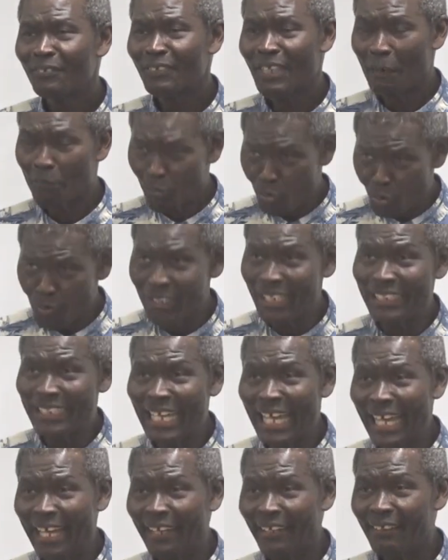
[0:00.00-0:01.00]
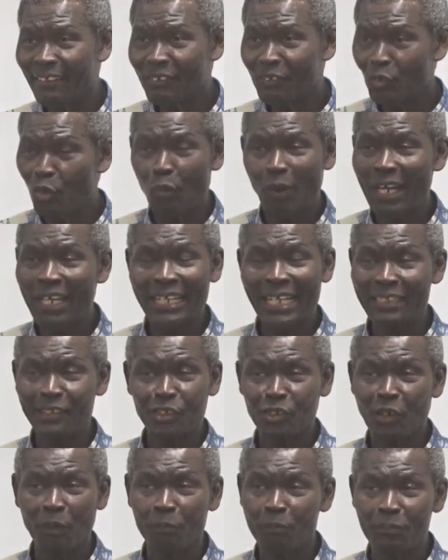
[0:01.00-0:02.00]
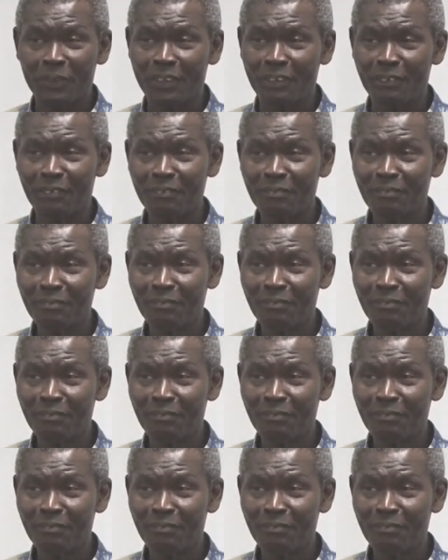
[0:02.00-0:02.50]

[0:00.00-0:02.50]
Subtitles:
So I'm going to die. No one can stop me.